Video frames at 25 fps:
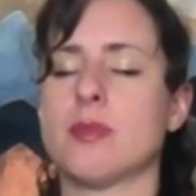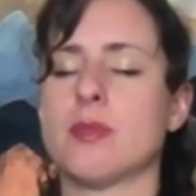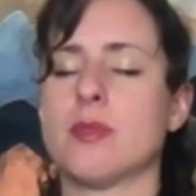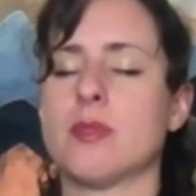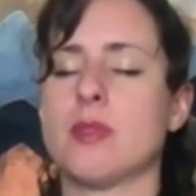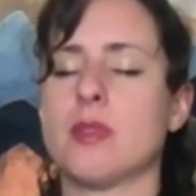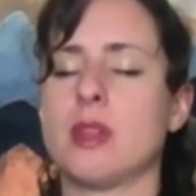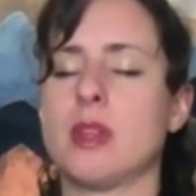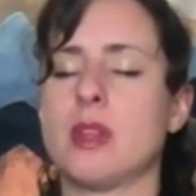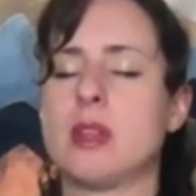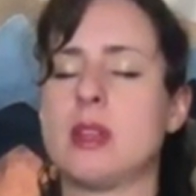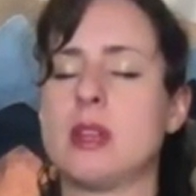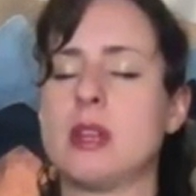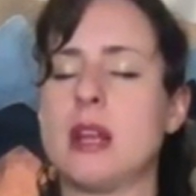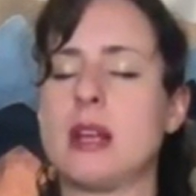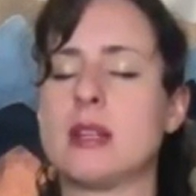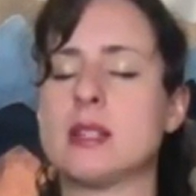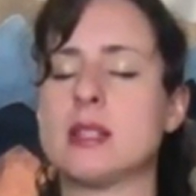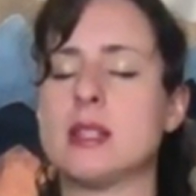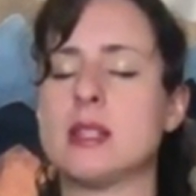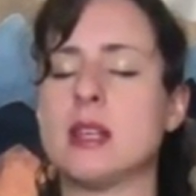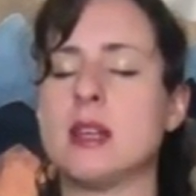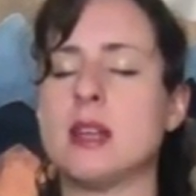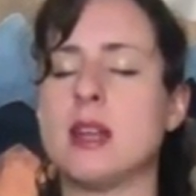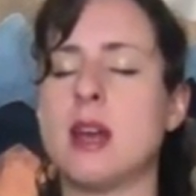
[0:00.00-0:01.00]
The next
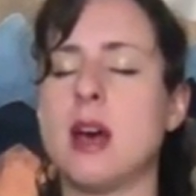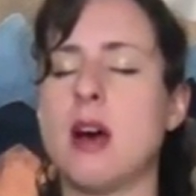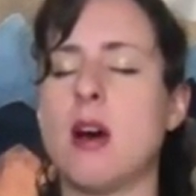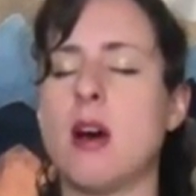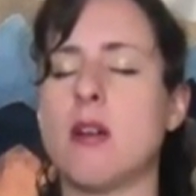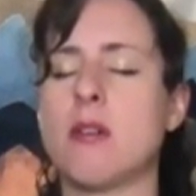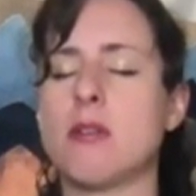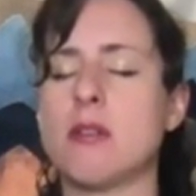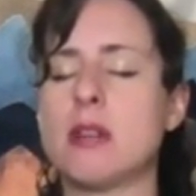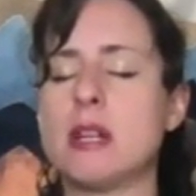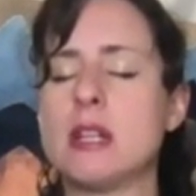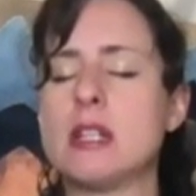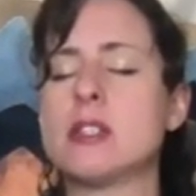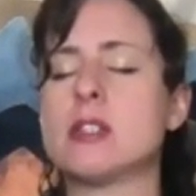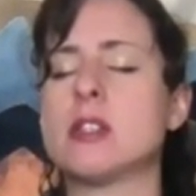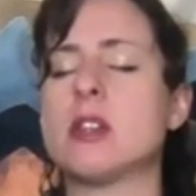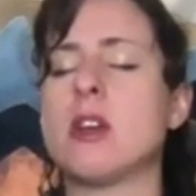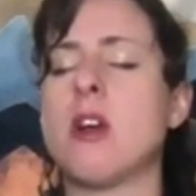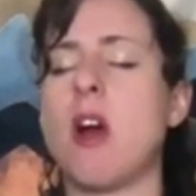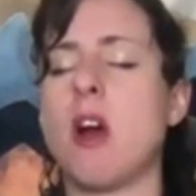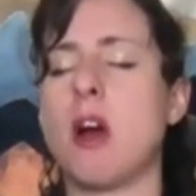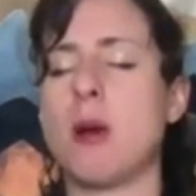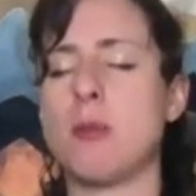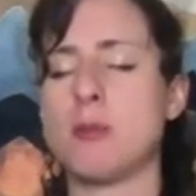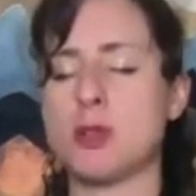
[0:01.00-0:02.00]
inhale, reach the
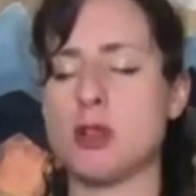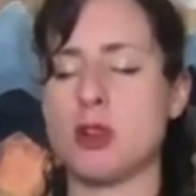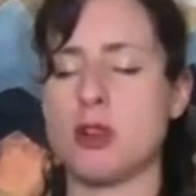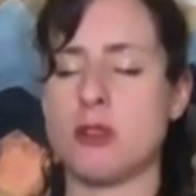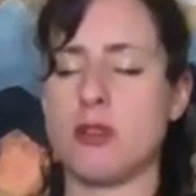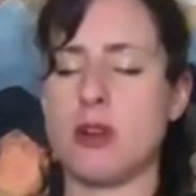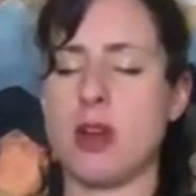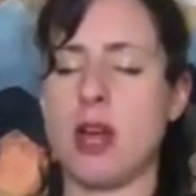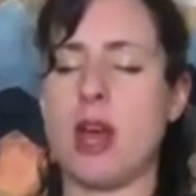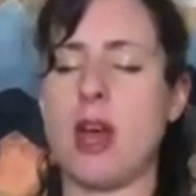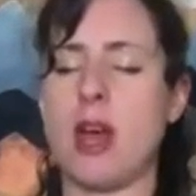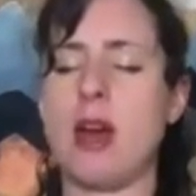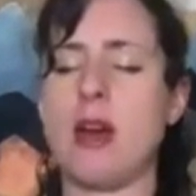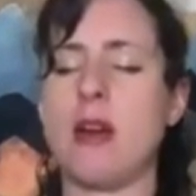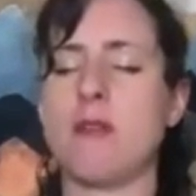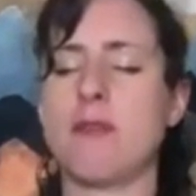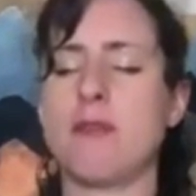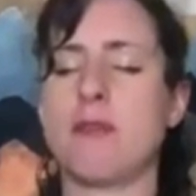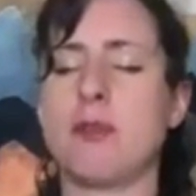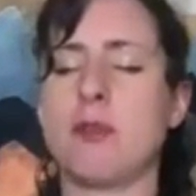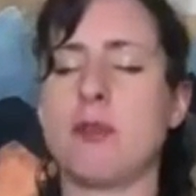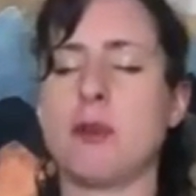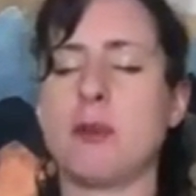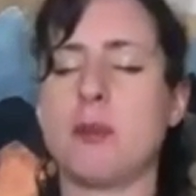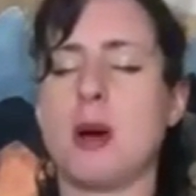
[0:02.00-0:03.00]
arms overhead,
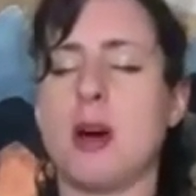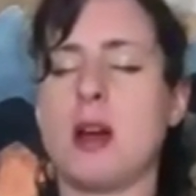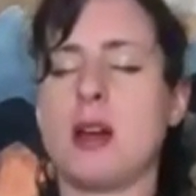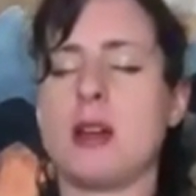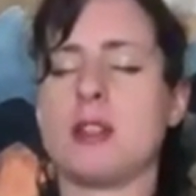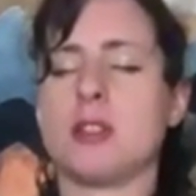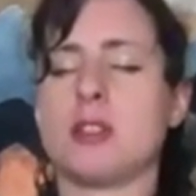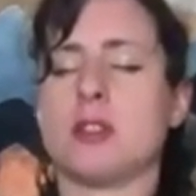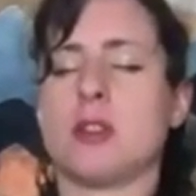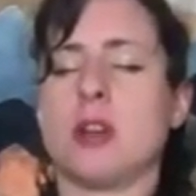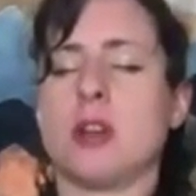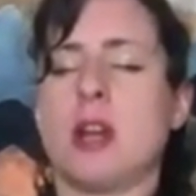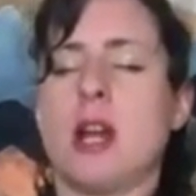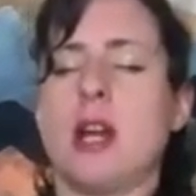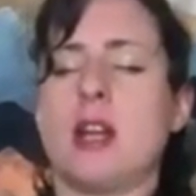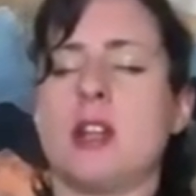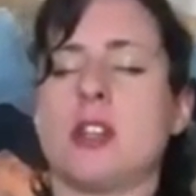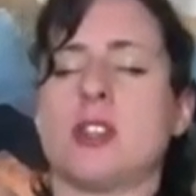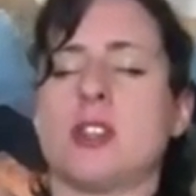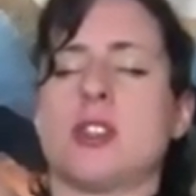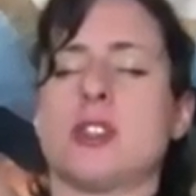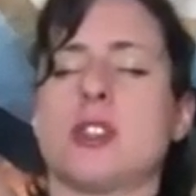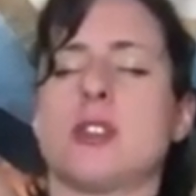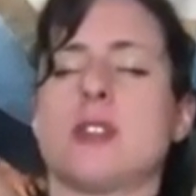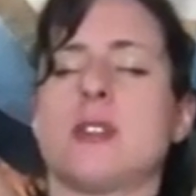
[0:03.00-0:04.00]
full body
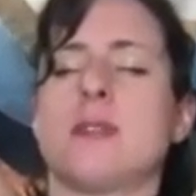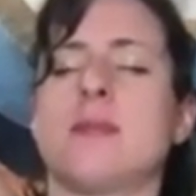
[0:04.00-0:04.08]
stretch.